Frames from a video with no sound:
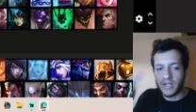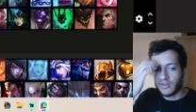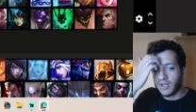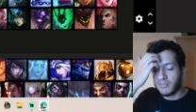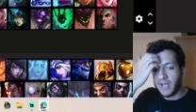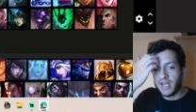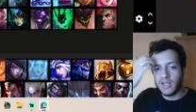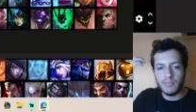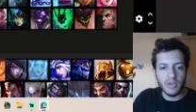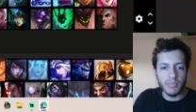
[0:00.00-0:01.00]
but not
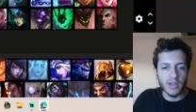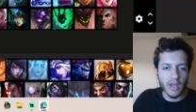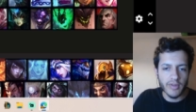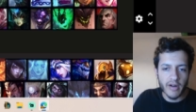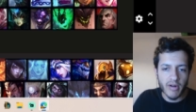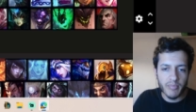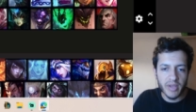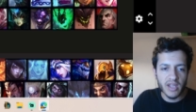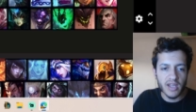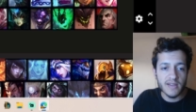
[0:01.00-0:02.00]
many people down there are
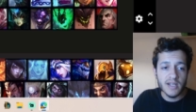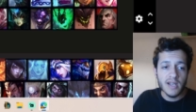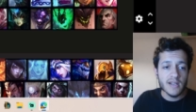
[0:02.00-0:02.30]
picking it.